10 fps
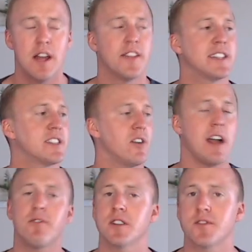They still
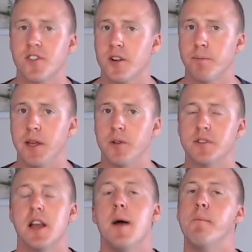have risk for
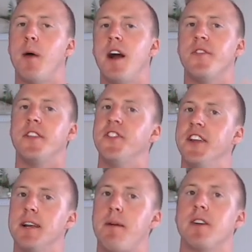abuse, but the
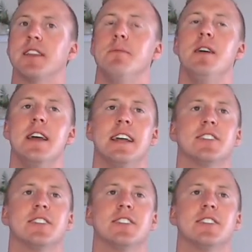thing about them